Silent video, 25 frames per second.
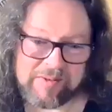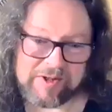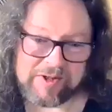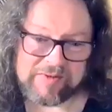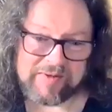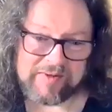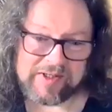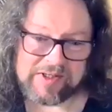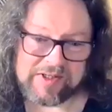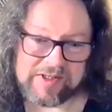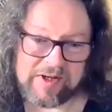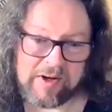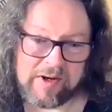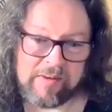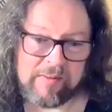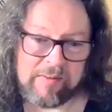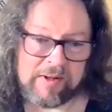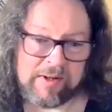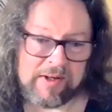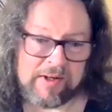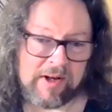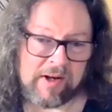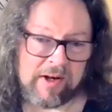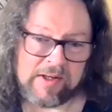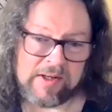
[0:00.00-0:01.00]
much for your time,
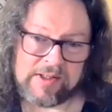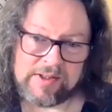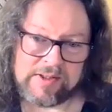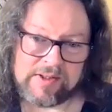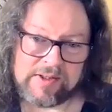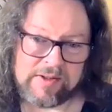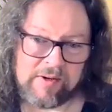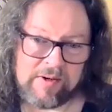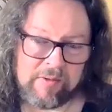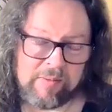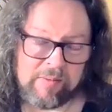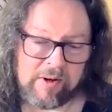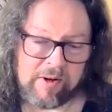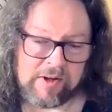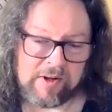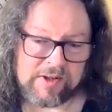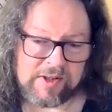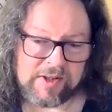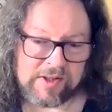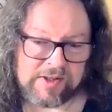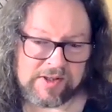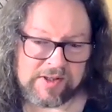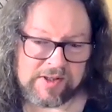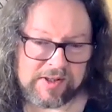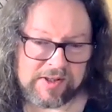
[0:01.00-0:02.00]
and I do
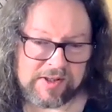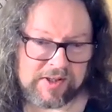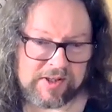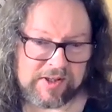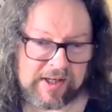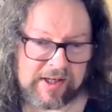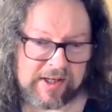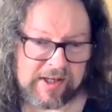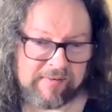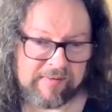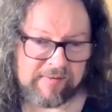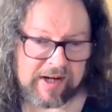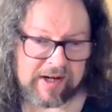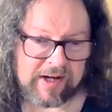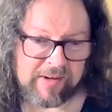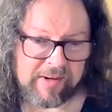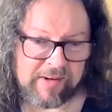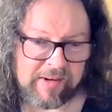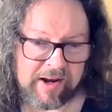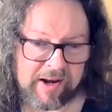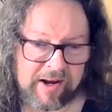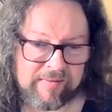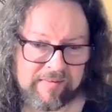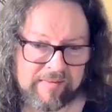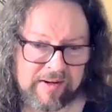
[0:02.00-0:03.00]
apologize sincerely for
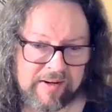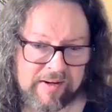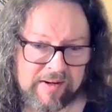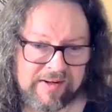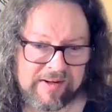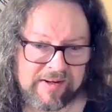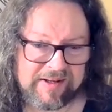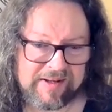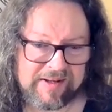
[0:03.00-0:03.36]
going over.